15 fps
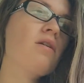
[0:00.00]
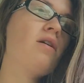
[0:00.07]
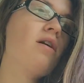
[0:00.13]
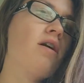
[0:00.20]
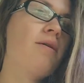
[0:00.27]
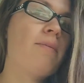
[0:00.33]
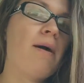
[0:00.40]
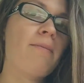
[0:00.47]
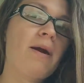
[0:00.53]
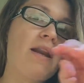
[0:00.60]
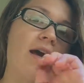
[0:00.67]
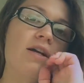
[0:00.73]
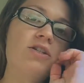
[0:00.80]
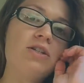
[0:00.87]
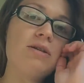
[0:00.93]
I might
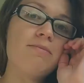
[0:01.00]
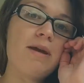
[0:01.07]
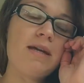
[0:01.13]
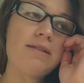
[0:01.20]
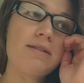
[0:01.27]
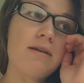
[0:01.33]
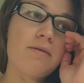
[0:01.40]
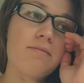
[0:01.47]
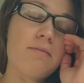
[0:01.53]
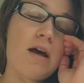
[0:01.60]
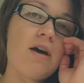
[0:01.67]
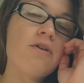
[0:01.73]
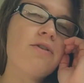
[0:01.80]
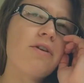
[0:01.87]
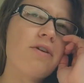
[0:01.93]
actually make some,
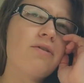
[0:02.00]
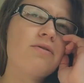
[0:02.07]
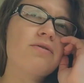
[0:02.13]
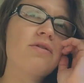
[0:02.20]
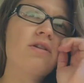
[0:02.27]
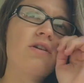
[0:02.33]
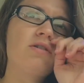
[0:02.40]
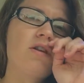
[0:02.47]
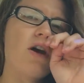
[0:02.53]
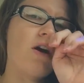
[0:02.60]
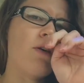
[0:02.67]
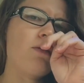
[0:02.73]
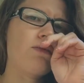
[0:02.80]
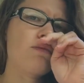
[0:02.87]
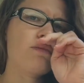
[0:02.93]
although
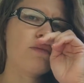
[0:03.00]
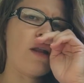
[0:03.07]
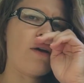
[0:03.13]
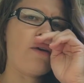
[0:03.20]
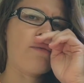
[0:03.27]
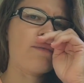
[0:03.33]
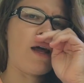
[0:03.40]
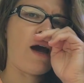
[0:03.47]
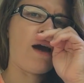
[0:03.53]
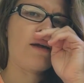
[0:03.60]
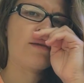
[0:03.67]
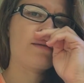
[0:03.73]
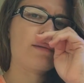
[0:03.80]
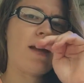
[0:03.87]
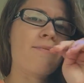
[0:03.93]
no, I'm
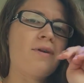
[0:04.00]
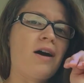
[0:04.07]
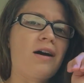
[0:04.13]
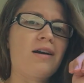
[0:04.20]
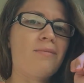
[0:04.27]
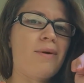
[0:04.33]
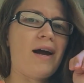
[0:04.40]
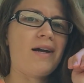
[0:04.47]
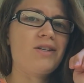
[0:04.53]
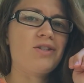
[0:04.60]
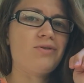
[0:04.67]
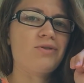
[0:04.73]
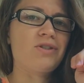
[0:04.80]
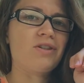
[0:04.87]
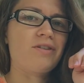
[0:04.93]
not. I'm not gonna buy a
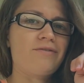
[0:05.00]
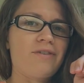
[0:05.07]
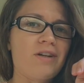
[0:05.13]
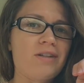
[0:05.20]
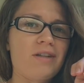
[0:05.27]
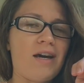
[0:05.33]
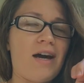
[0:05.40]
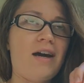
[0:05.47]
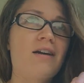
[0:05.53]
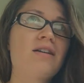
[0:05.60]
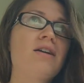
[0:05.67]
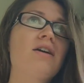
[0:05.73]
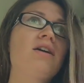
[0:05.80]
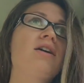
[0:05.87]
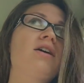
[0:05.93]
juicer, fuck that.
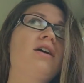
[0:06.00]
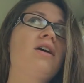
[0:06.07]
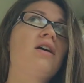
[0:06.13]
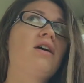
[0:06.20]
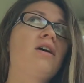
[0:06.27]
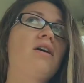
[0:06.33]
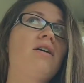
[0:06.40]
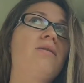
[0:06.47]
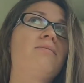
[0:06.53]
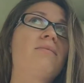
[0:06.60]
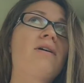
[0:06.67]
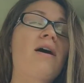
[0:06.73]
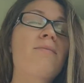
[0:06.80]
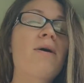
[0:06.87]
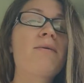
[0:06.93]

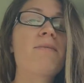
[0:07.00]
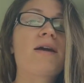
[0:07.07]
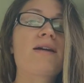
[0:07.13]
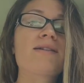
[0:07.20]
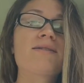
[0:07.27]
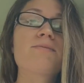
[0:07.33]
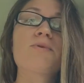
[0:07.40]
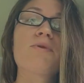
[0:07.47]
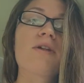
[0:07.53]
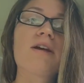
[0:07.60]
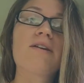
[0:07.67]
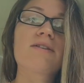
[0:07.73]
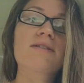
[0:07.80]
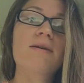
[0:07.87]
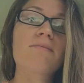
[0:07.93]
I might make a
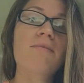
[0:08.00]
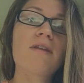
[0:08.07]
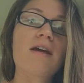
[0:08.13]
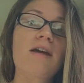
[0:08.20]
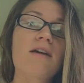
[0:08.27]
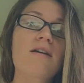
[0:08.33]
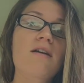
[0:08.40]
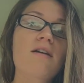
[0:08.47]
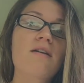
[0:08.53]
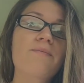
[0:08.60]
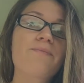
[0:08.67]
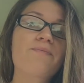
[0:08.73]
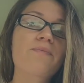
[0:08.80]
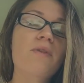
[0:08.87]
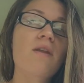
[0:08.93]
smoothie or something.
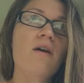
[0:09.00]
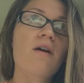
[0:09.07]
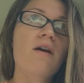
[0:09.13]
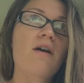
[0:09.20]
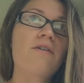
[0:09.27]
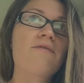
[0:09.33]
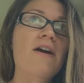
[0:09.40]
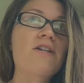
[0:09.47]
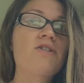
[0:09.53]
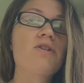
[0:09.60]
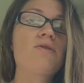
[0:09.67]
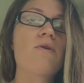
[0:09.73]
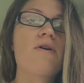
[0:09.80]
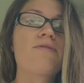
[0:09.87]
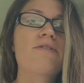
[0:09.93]
If I
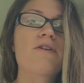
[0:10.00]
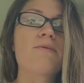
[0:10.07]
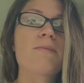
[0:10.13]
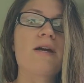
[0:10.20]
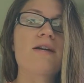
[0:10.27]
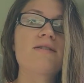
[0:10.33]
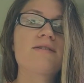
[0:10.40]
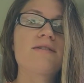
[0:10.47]
do, I'll film it.